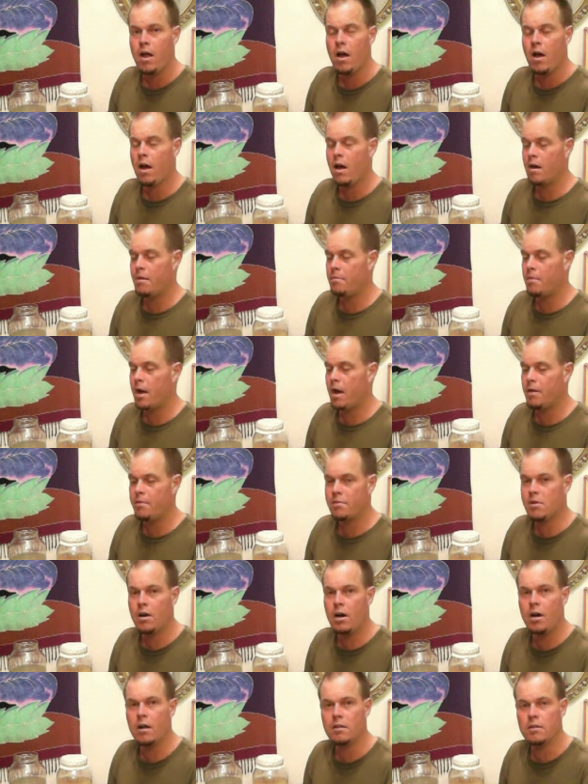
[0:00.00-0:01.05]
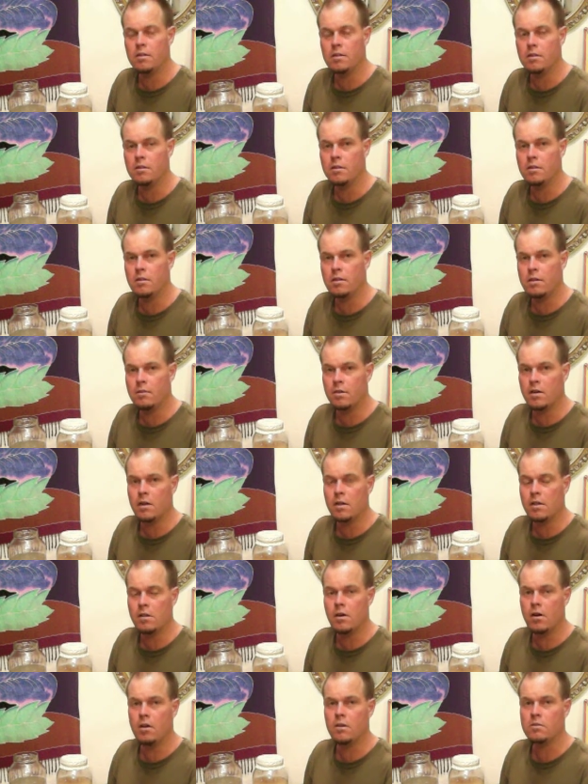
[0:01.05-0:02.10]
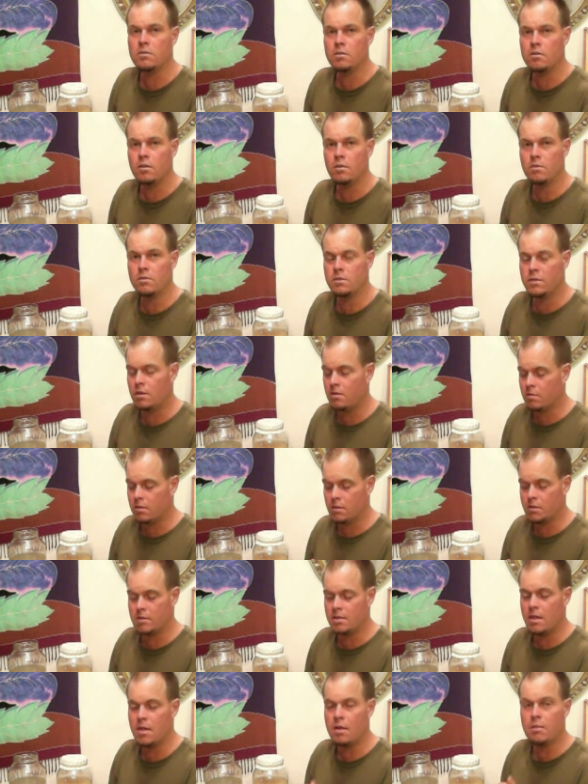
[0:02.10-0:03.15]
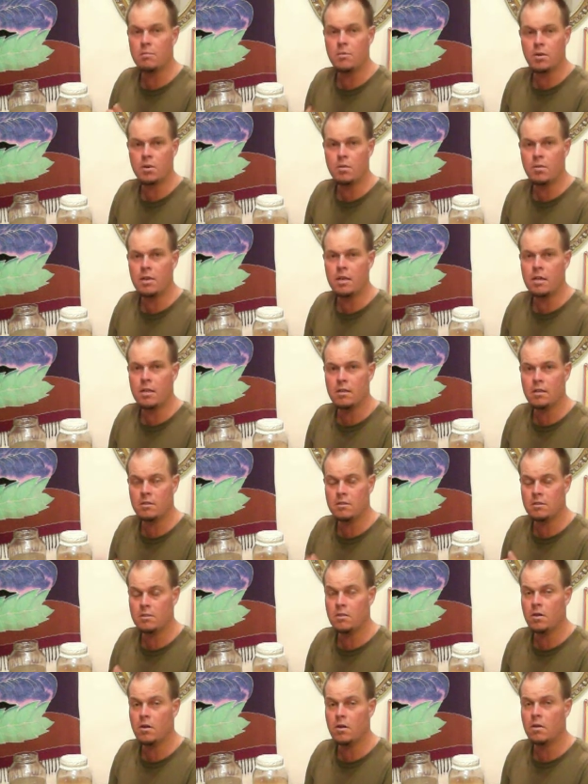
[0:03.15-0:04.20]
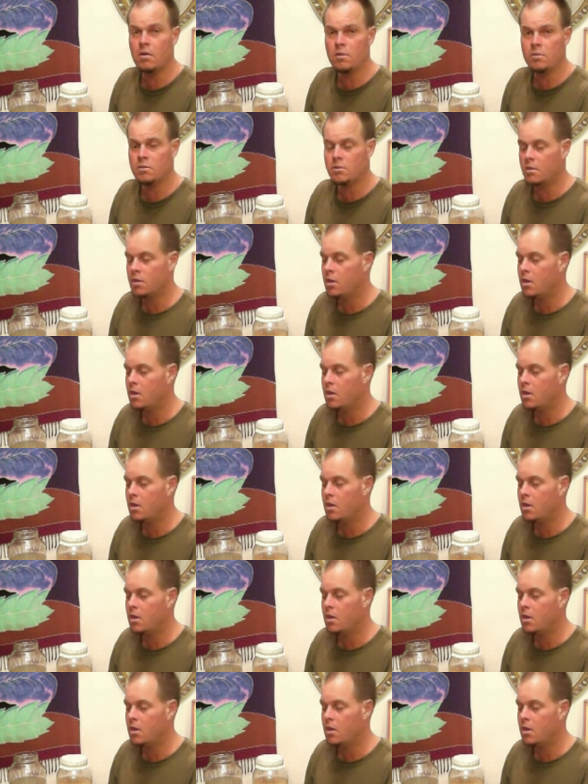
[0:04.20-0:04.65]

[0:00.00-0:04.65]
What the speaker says: I've gotten liver and gallstones out, the same green stones,